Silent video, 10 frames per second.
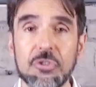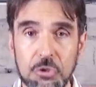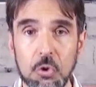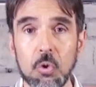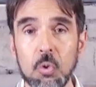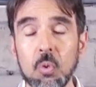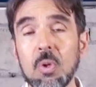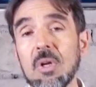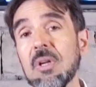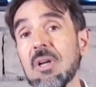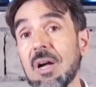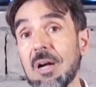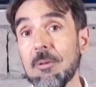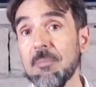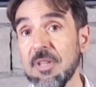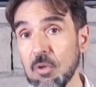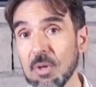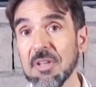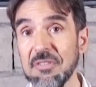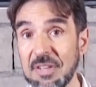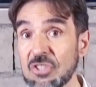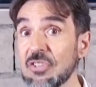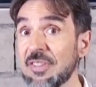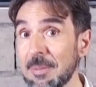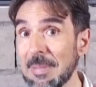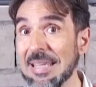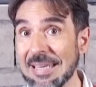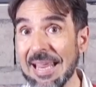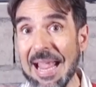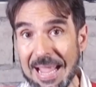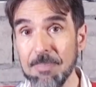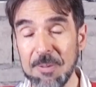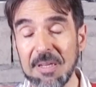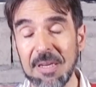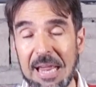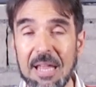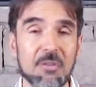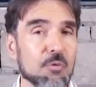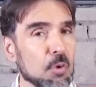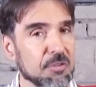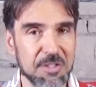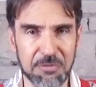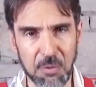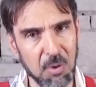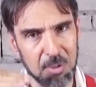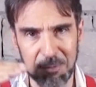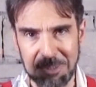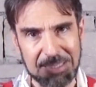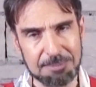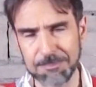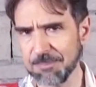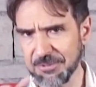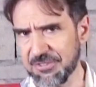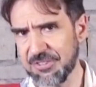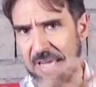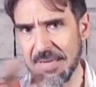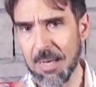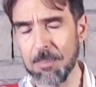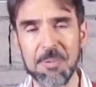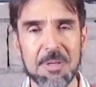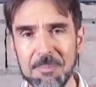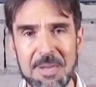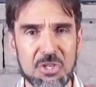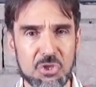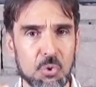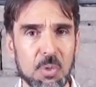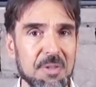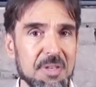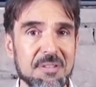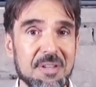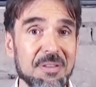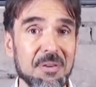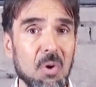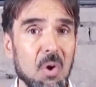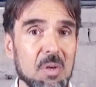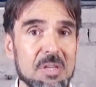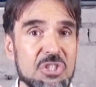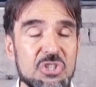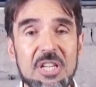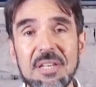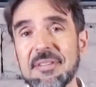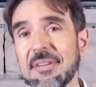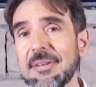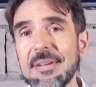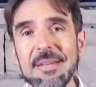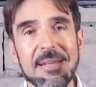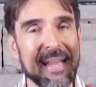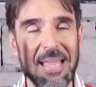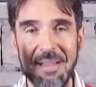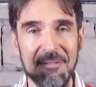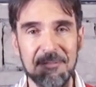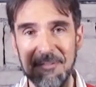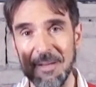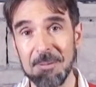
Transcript: to the organizations that make it happen. And of course, these are all like set up and make sure that they're all legit and have